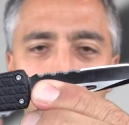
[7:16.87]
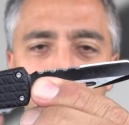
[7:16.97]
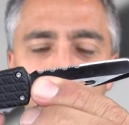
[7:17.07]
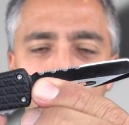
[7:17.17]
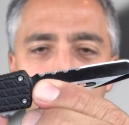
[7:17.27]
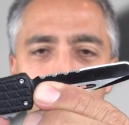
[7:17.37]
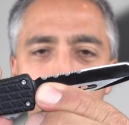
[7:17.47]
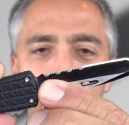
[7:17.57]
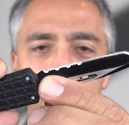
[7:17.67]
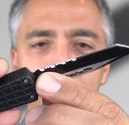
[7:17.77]
and it
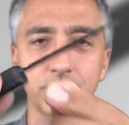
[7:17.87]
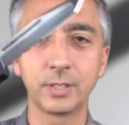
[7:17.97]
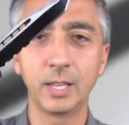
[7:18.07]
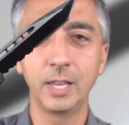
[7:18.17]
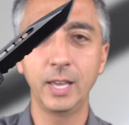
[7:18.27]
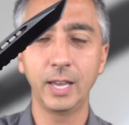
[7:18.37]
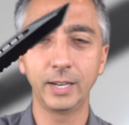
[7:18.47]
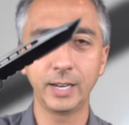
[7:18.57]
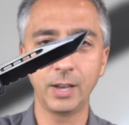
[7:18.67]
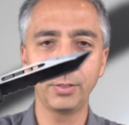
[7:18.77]
clicks,
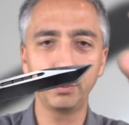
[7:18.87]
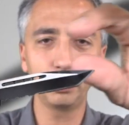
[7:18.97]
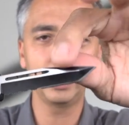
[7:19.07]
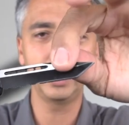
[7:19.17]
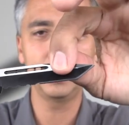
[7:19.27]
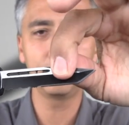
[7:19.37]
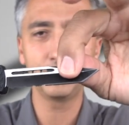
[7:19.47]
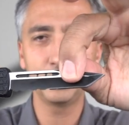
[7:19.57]
and now the blade